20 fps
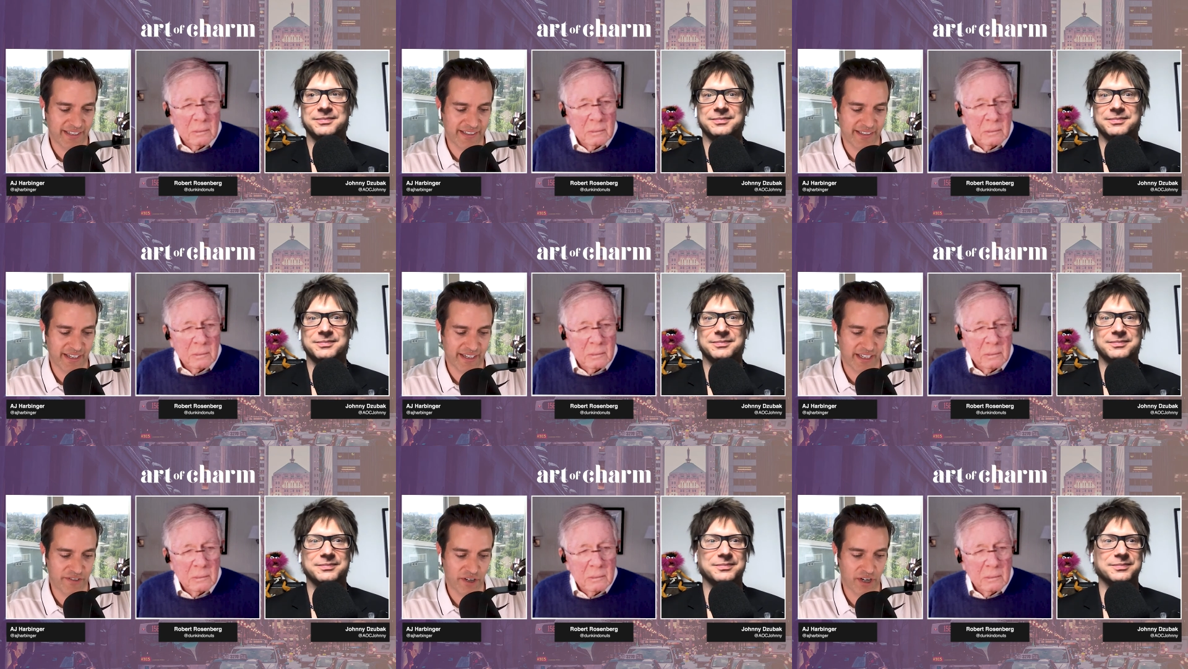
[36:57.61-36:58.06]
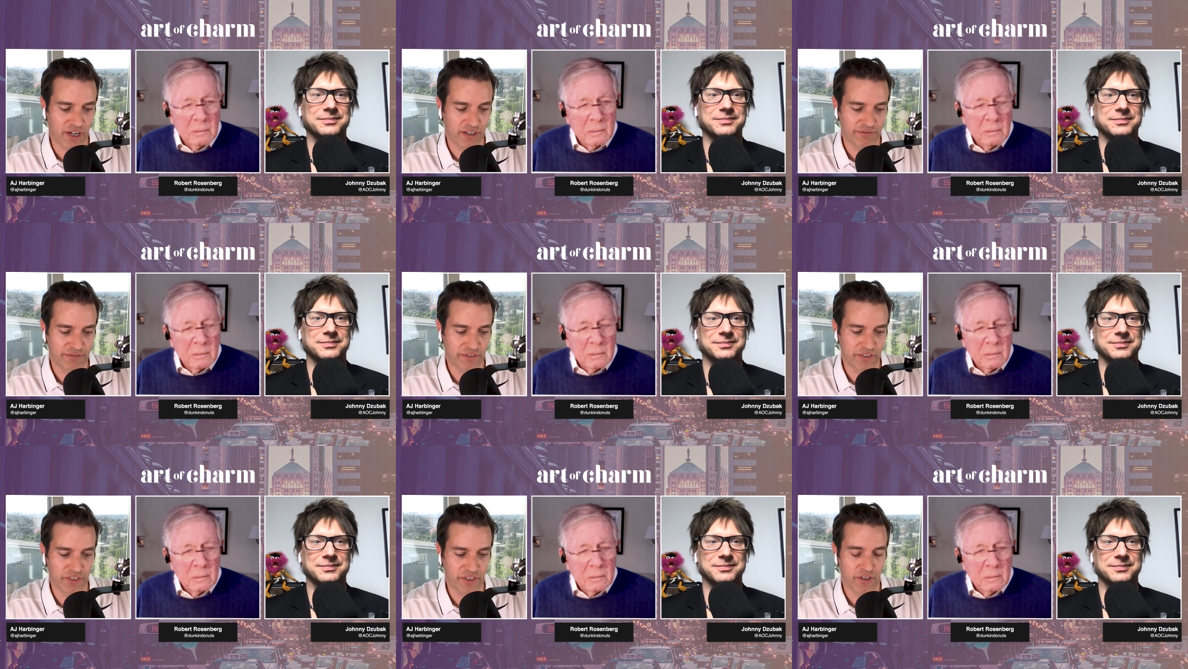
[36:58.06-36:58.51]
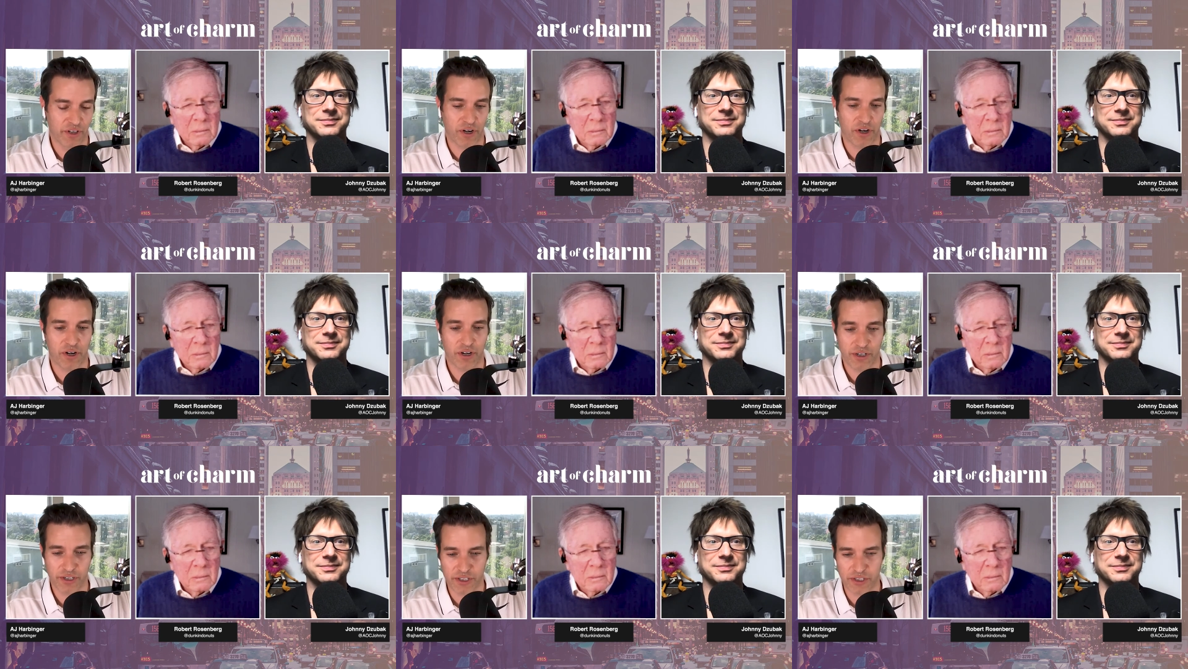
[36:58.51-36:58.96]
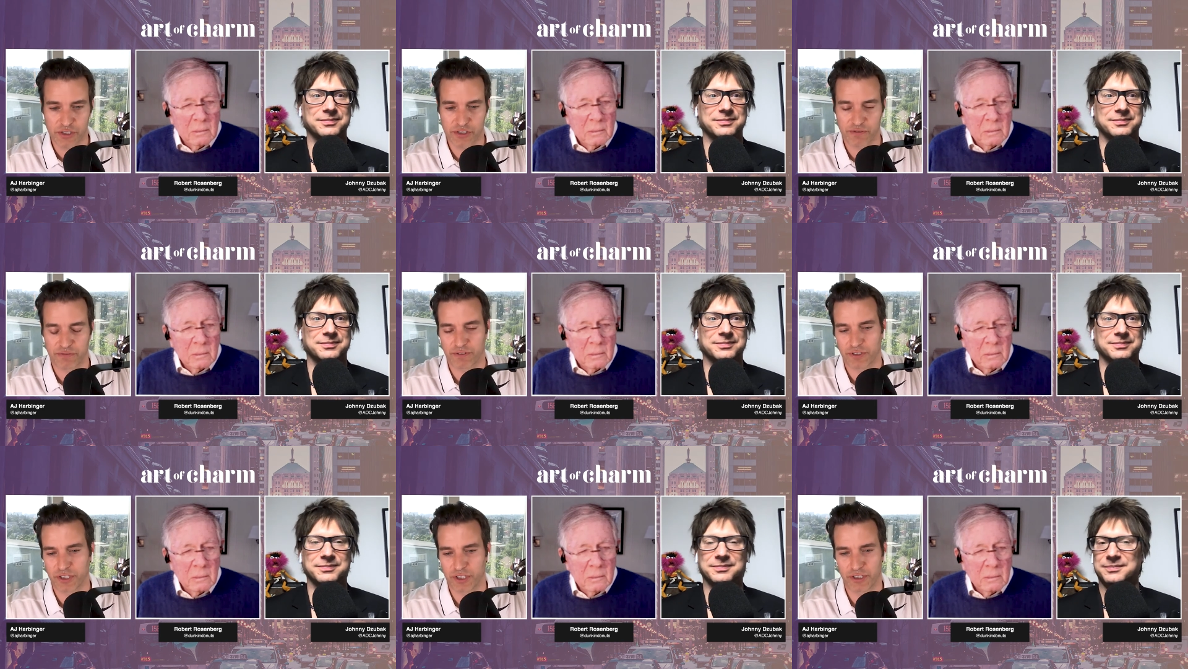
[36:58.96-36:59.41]
Speaker 1: that's often the hardest
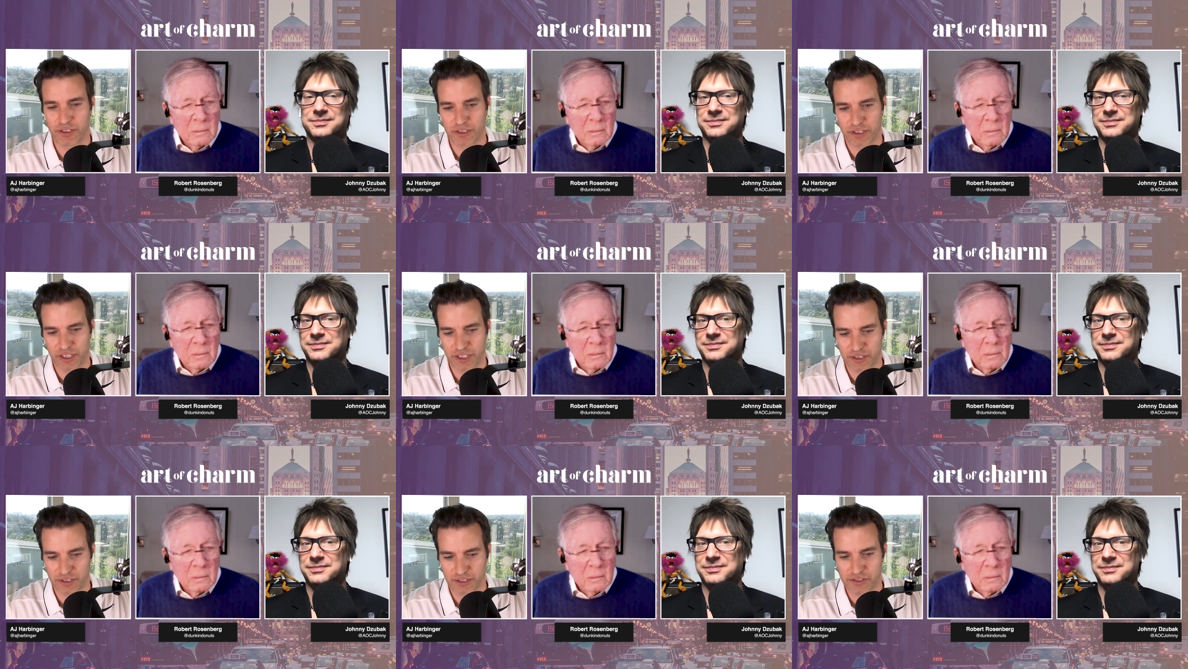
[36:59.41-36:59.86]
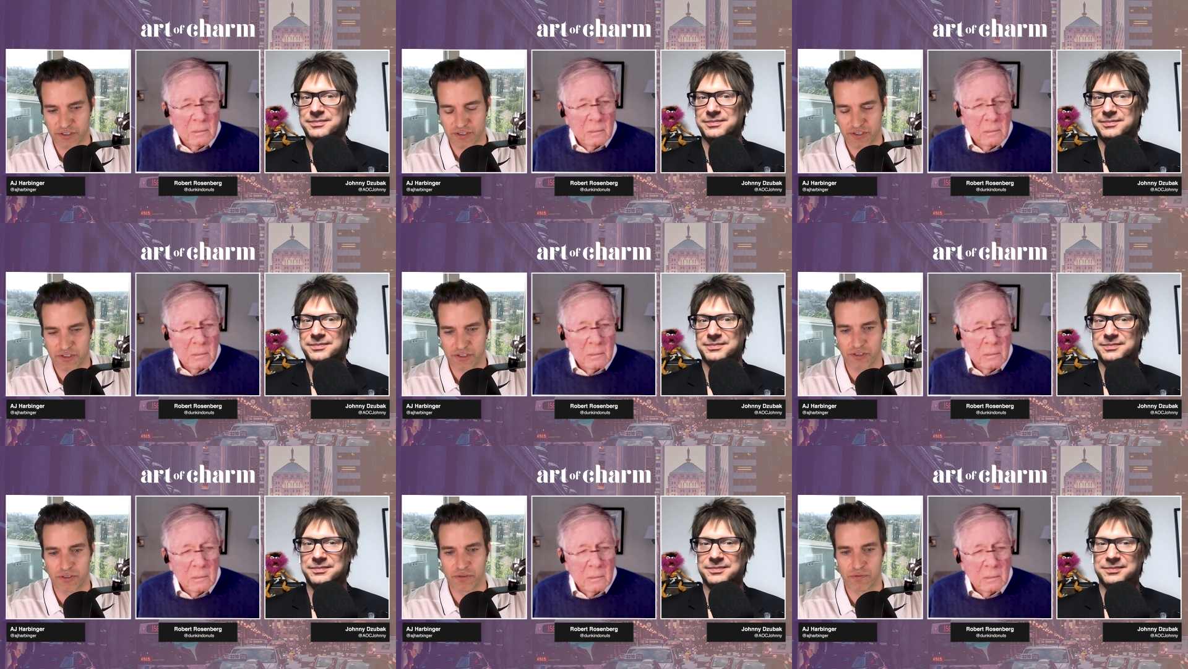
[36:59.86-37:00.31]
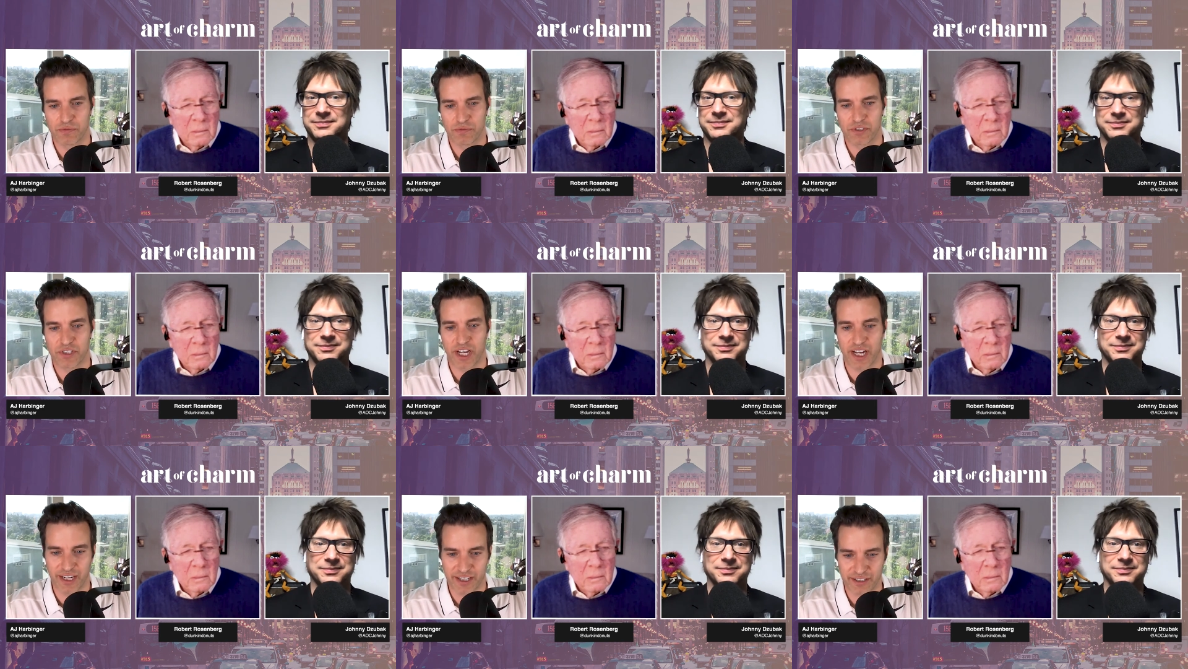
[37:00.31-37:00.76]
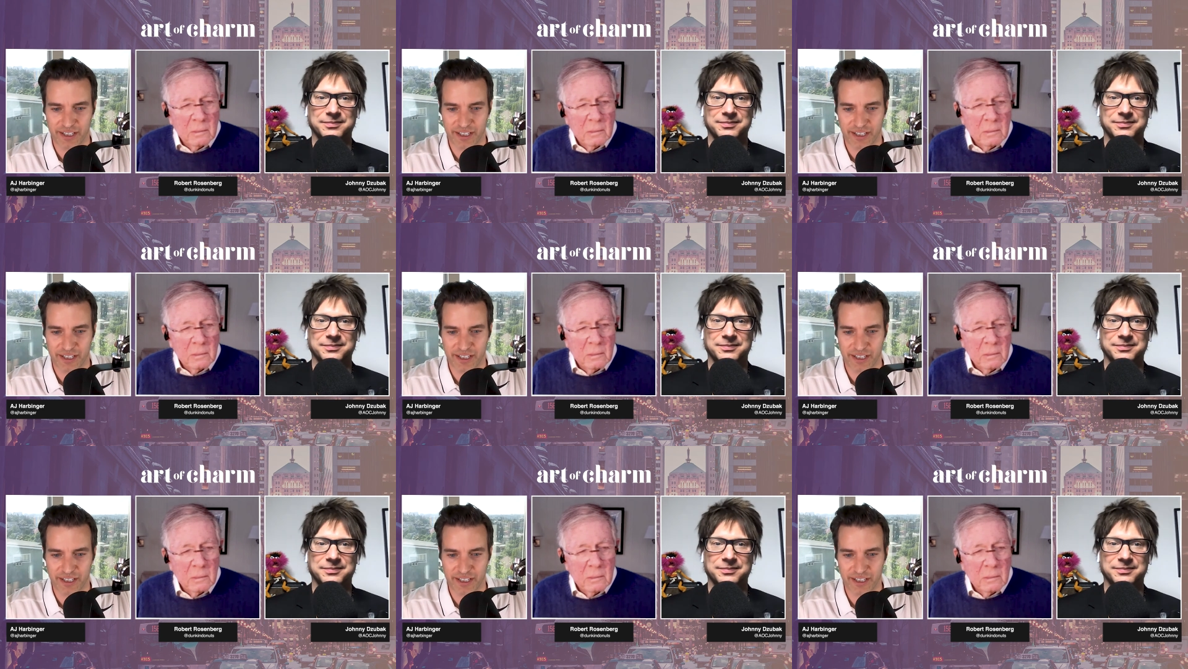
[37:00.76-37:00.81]
for young leaders to take